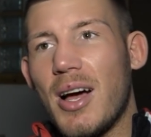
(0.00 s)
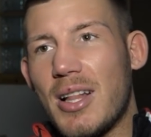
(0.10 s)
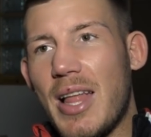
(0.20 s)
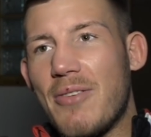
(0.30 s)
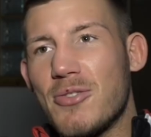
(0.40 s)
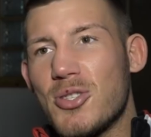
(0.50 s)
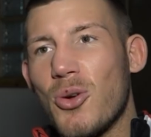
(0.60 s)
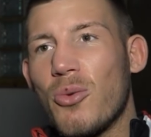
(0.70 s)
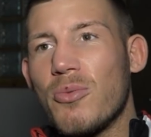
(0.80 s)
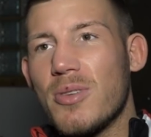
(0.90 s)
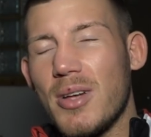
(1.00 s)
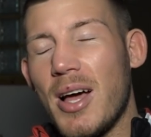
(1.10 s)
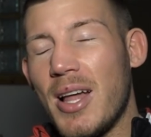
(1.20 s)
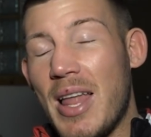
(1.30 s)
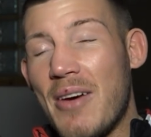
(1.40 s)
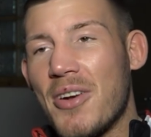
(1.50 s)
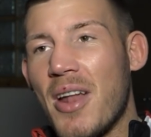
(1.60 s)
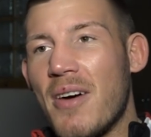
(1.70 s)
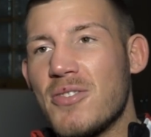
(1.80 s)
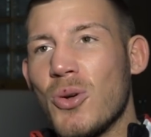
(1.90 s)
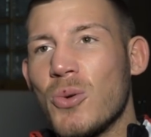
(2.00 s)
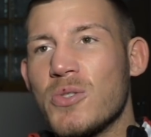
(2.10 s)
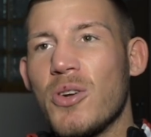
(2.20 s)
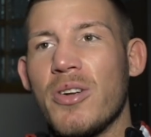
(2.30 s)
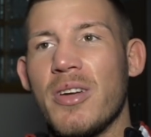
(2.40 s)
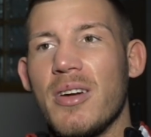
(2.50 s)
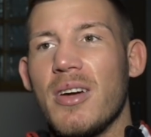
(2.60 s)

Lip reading: at 11 and a half stone, so